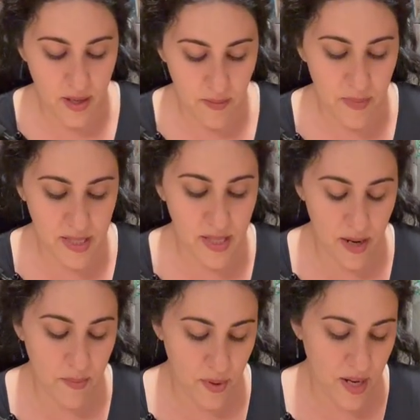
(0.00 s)
mince it
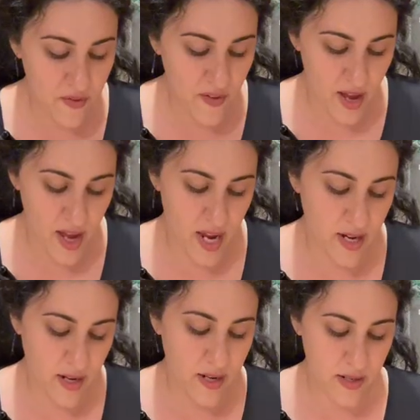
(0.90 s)
up pretty
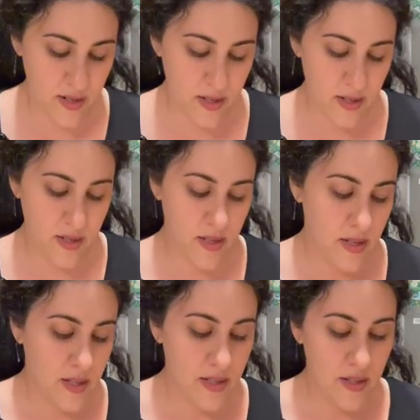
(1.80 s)
fine.
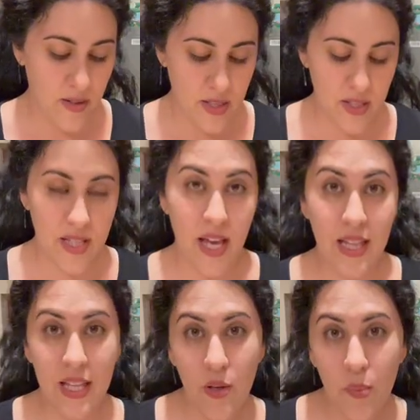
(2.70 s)
So it's just like
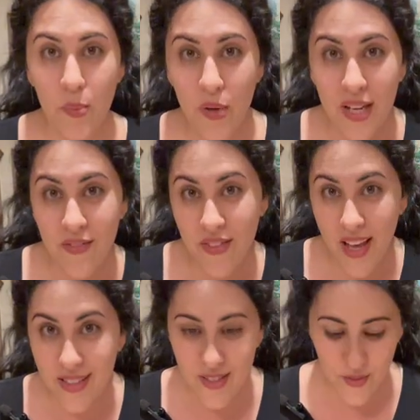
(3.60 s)
little pretty
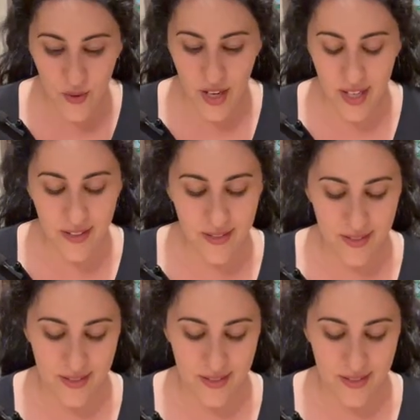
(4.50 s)
flecks of green.